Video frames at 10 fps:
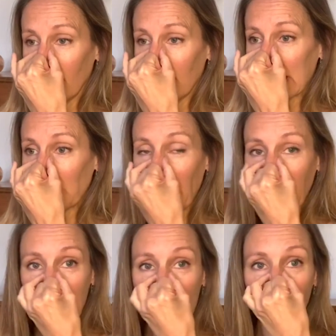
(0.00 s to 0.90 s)
So
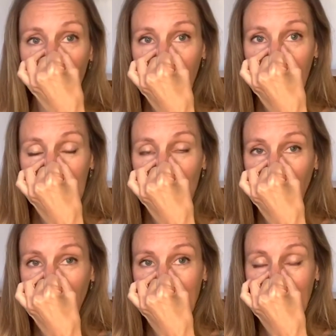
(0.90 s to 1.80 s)
as your fingers are
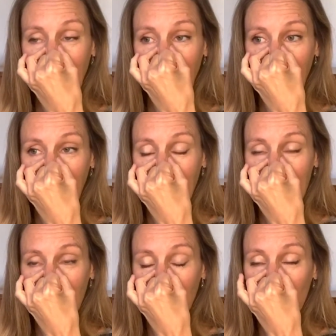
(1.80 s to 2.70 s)
pressing
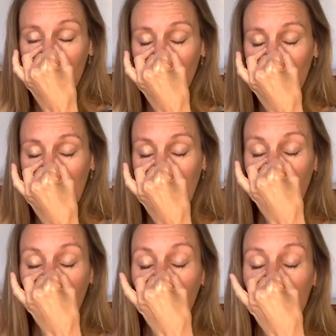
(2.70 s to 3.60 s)
against the nostrils,
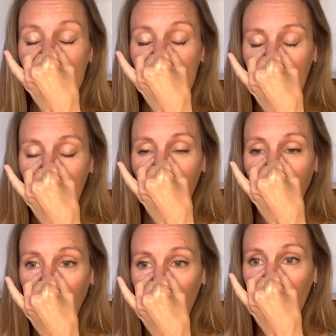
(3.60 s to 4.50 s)
you're still
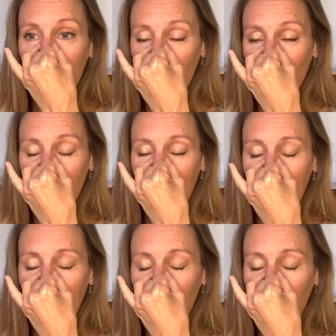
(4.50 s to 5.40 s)
able to
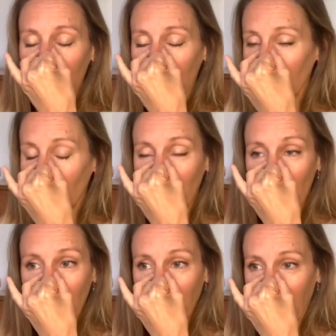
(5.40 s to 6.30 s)
breathe. You're not
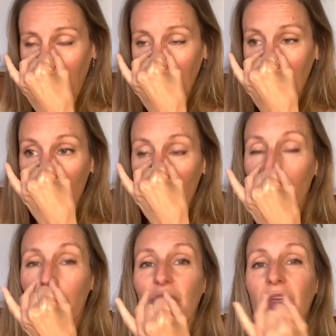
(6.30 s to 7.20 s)
blocking,
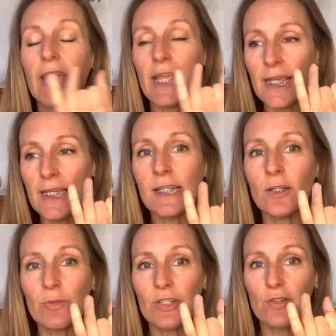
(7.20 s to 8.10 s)
but there is an
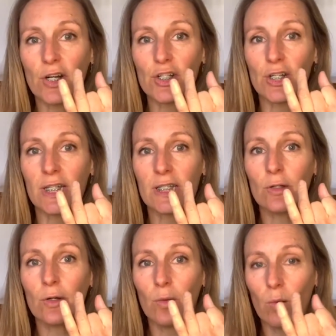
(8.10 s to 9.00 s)
obstruction. It's
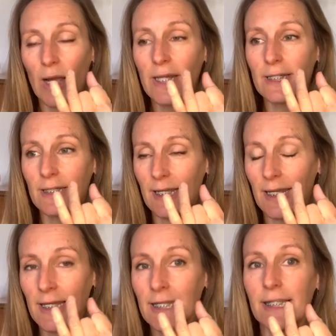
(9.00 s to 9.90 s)
not quite as
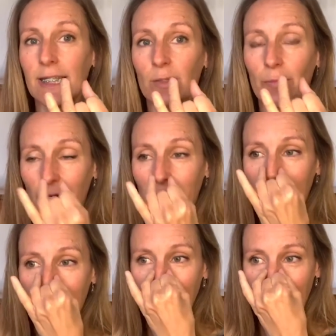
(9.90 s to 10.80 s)
easy to
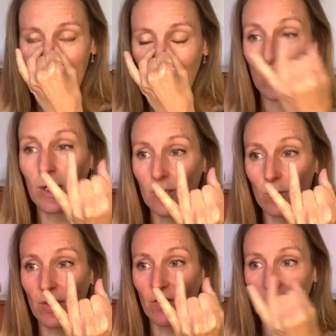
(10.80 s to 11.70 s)
breathe as it
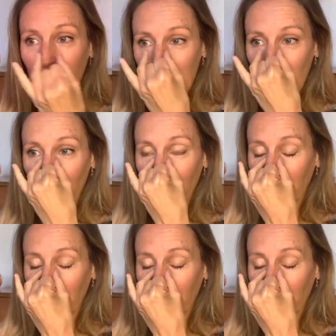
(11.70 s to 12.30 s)
was with the fingers gone.